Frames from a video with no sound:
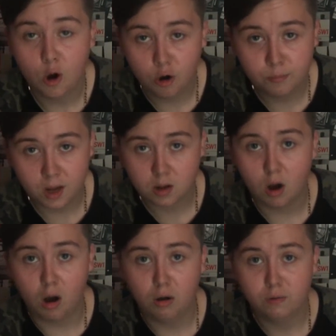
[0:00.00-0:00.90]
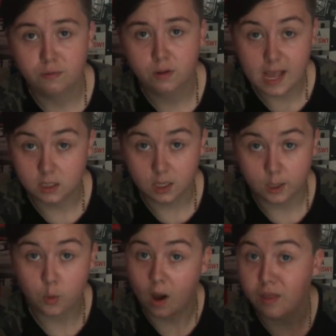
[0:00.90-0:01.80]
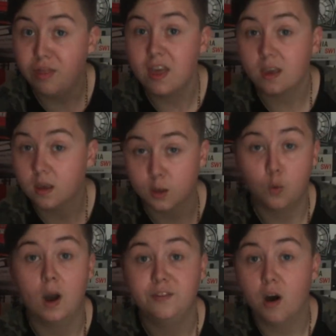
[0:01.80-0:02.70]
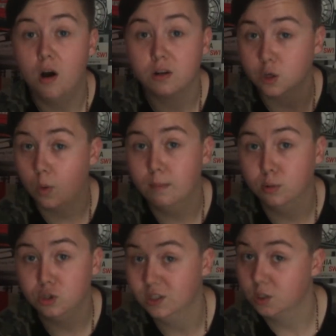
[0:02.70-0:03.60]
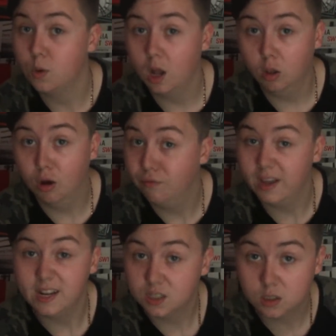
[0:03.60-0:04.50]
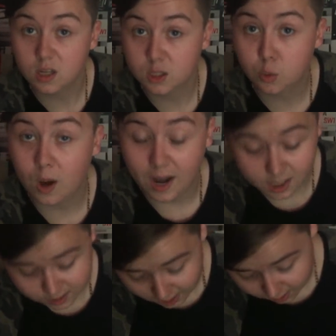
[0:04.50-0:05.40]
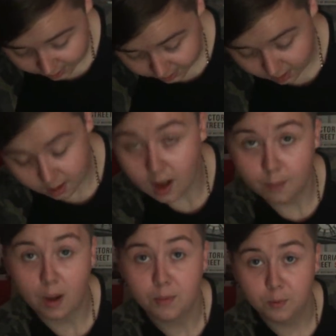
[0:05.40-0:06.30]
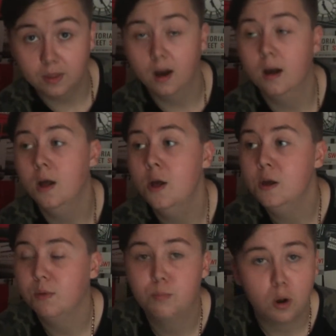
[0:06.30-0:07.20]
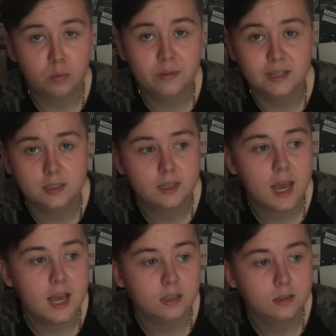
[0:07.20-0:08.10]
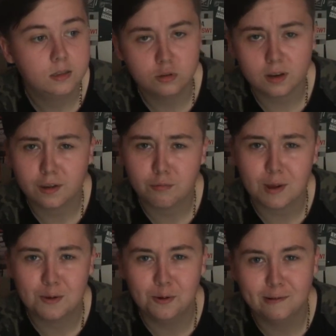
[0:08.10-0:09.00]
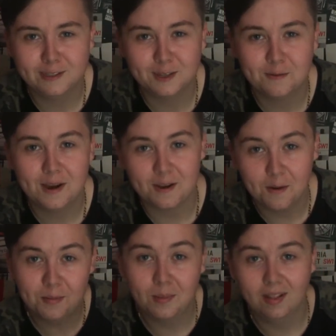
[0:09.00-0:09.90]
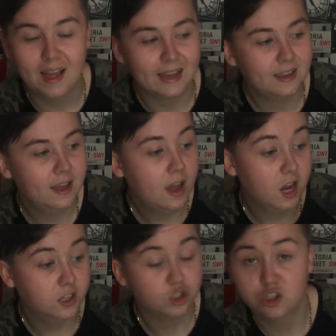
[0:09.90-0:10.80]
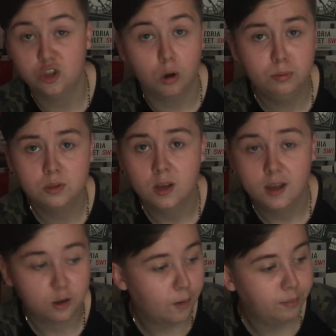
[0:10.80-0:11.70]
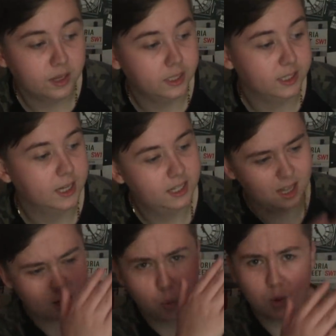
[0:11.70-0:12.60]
On my calf, it's like quite thick and quite dark and quite bushy, and there's quite a lot of it, and it's quite nice. I like it, I'm happy with that. But the problem is, it goes like 3/4 of the way up my leg and then just stops completely in like a